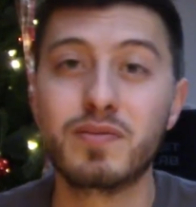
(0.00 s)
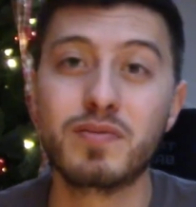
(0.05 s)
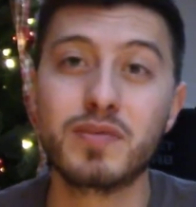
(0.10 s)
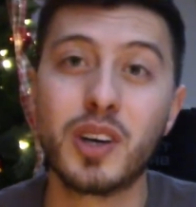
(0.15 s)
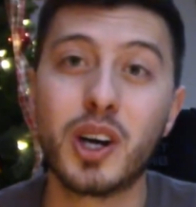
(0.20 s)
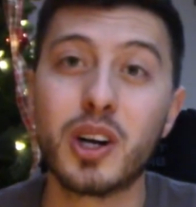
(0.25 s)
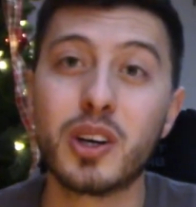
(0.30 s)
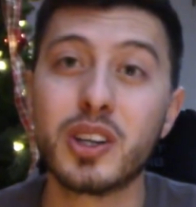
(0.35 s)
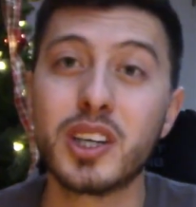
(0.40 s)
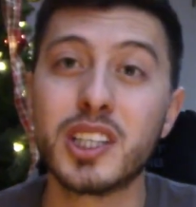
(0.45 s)

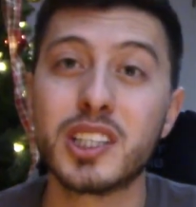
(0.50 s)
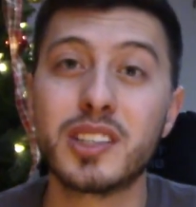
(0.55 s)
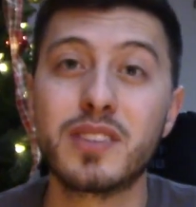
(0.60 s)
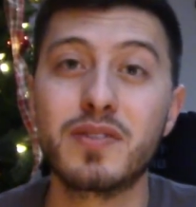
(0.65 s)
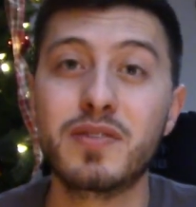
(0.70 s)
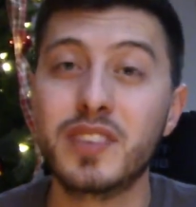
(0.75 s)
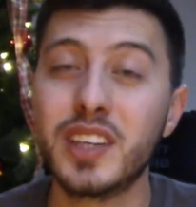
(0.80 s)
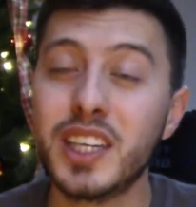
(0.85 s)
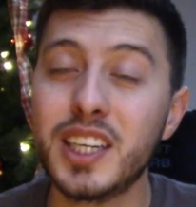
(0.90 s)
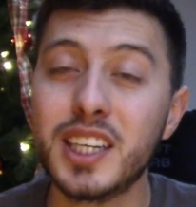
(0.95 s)

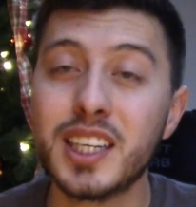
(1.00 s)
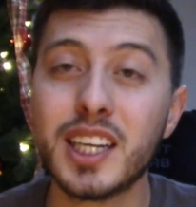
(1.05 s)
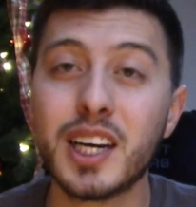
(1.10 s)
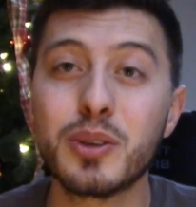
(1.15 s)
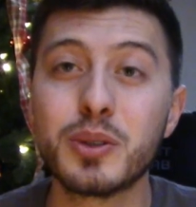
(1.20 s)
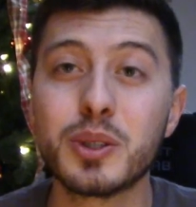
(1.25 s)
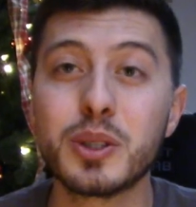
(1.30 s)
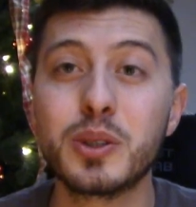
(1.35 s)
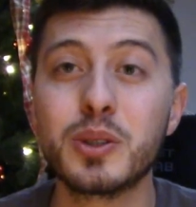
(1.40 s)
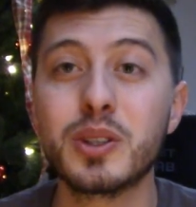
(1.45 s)
RSV that
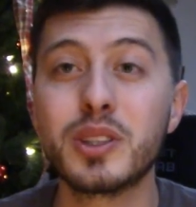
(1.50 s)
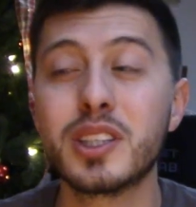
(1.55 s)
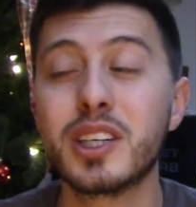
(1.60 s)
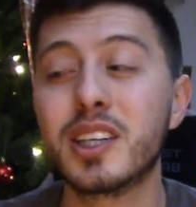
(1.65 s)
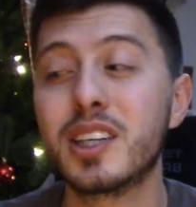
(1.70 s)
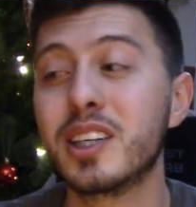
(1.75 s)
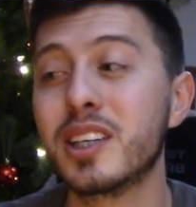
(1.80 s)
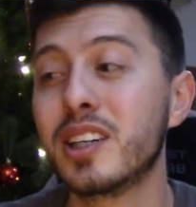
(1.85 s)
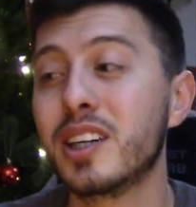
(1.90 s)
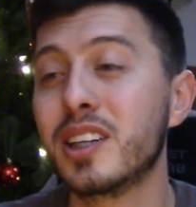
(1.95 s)
was going
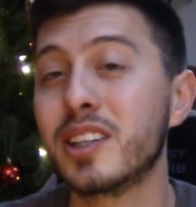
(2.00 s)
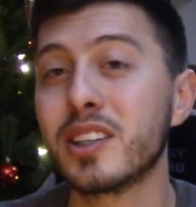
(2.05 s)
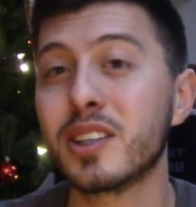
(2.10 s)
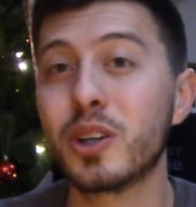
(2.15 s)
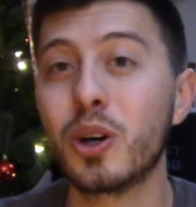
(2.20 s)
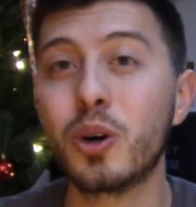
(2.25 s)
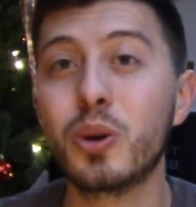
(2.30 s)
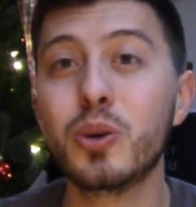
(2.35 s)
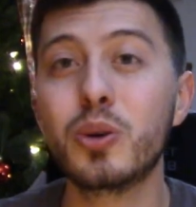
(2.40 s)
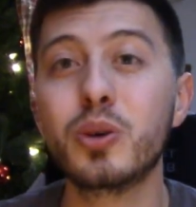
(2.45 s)
on, all the
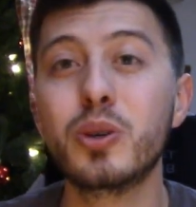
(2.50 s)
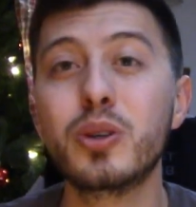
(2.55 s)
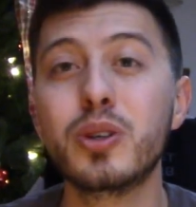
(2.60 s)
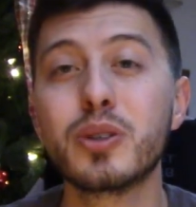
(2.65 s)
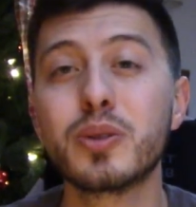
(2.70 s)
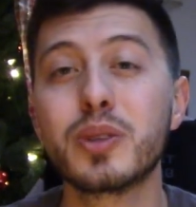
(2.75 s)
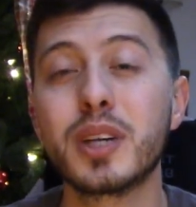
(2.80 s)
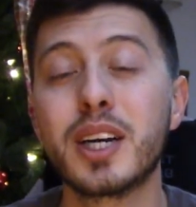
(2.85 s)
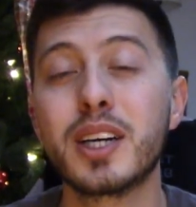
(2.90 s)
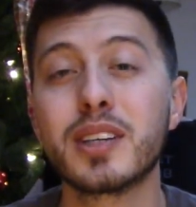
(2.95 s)

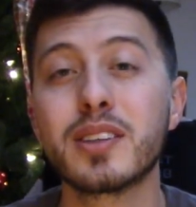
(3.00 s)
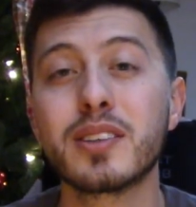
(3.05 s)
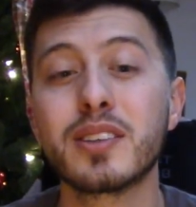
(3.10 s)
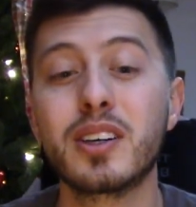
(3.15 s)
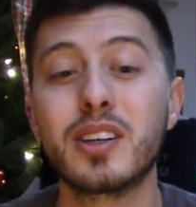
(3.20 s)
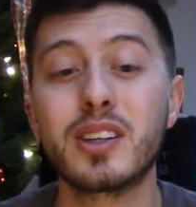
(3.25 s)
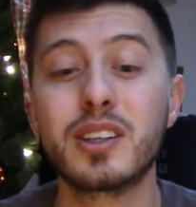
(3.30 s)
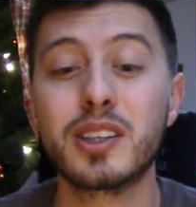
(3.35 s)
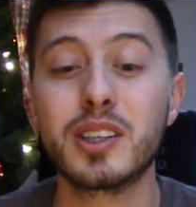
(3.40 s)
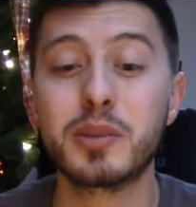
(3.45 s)
colds,
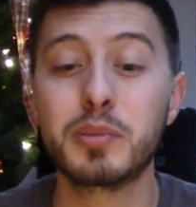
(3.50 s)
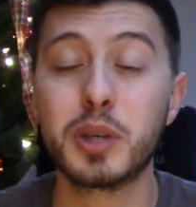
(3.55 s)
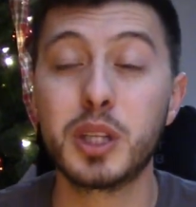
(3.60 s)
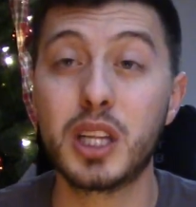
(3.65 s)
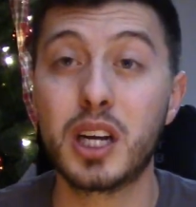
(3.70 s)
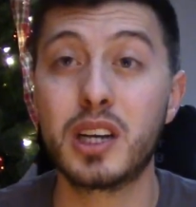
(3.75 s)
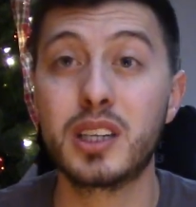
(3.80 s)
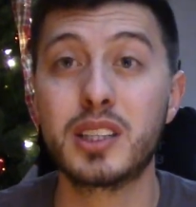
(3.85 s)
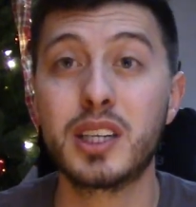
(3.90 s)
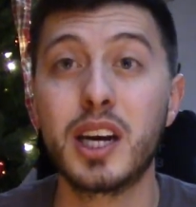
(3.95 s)
a
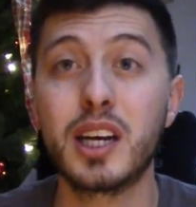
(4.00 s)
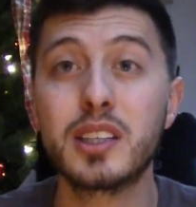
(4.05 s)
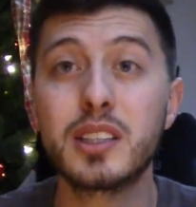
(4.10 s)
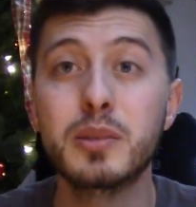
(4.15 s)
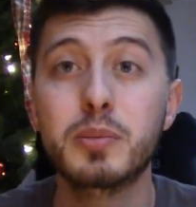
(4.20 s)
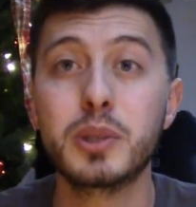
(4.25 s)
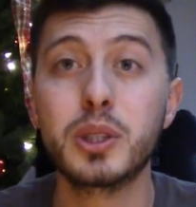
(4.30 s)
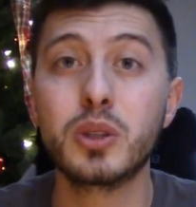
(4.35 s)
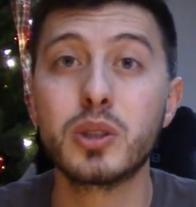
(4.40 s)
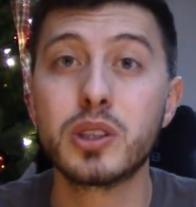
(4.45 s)
lot of child
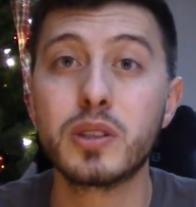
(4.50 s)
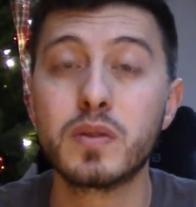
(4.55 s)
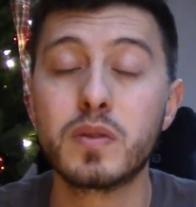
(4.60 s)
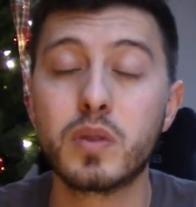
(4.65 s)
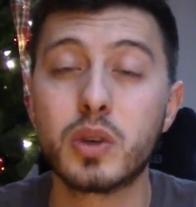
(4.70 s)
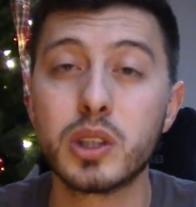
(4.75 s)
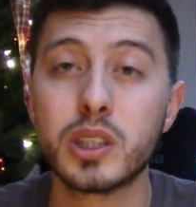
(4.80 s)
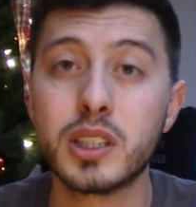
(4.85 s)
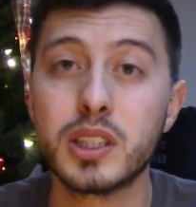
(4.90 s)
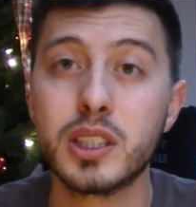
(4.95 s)
abuse,
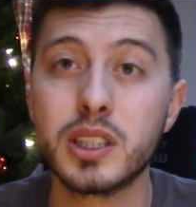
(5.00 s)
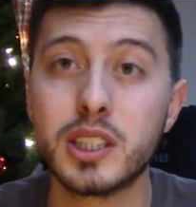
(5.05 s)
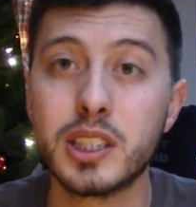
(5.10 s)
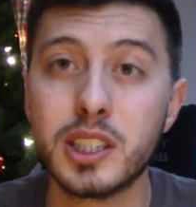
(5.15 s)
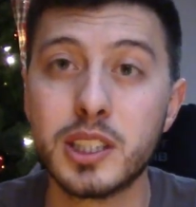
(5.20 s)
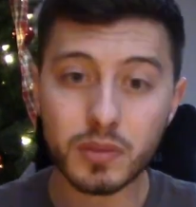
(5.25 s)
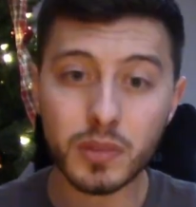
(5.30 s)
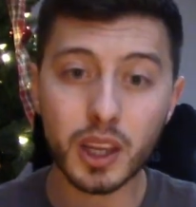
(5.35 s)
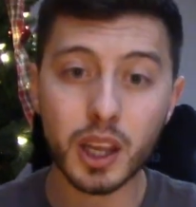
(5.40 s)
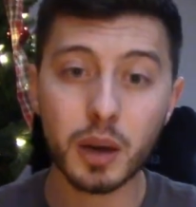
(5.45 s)

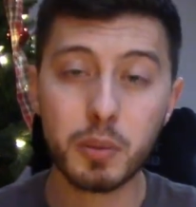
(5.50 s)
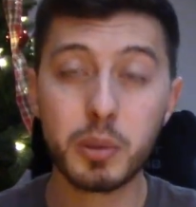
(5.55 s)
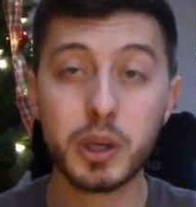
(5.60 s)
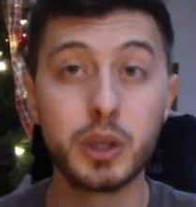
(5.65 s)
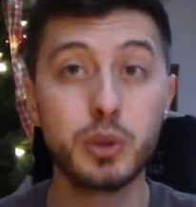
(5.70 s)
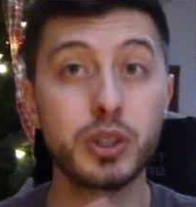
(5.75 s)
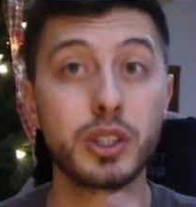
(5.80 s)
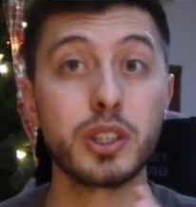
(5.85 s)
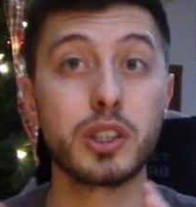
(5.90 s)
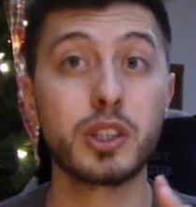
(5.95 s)
unfortunately. But it
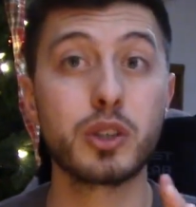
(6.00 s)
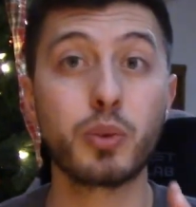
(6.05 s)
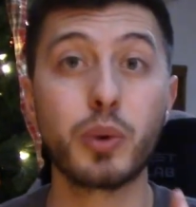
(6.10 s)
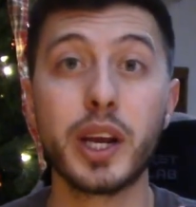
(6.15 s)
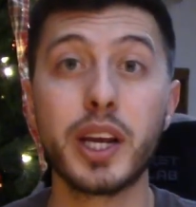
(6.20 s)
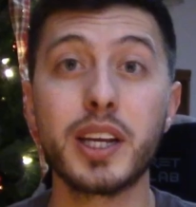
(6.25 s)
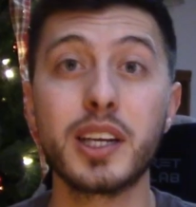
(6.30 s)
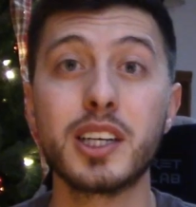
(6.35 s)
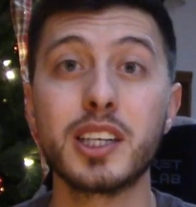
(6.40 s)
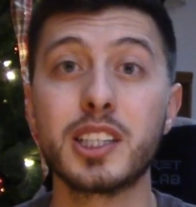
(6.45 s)
was a
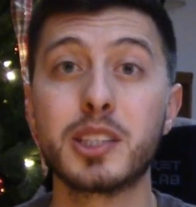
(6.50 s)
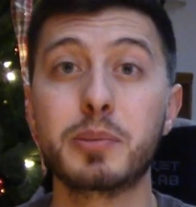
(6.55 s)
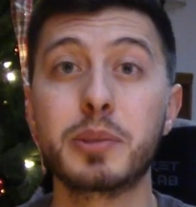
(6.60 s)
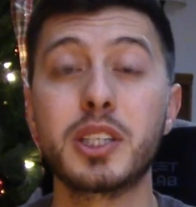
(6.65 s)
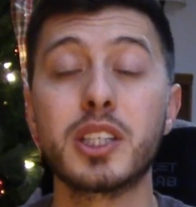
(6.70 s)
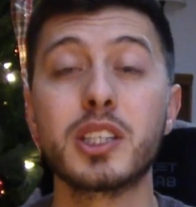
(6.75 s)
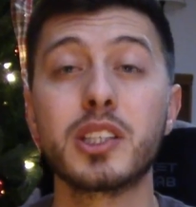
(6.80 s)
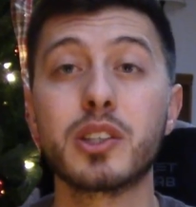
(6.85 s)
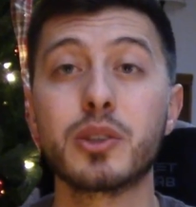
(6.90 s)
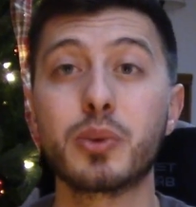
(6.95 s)
great
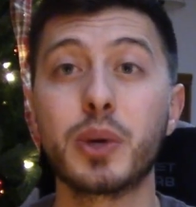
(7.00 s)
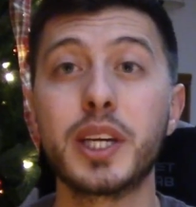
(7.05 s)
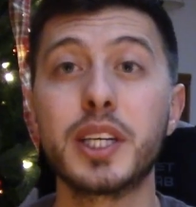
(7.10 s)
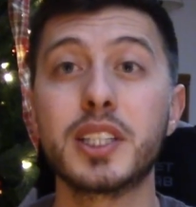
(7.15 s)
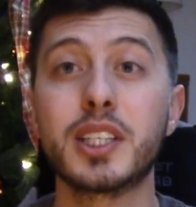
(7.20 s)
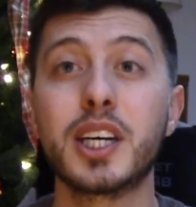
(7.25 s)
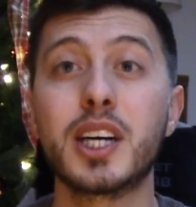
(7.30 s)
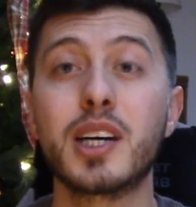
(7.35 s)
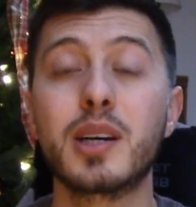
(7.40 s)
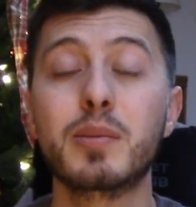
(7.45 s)
experience, great
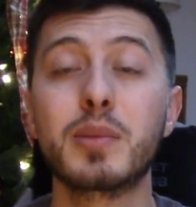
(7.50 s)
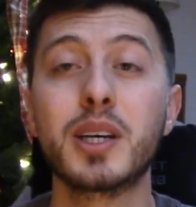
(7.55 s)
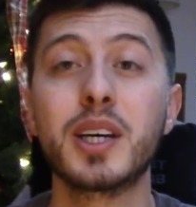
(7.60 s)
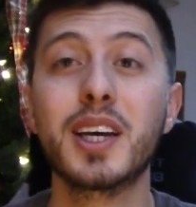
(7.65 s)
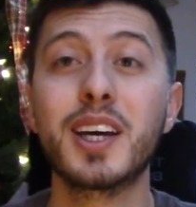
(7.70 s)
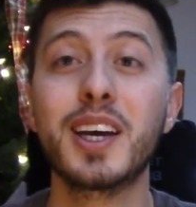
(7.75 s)
job.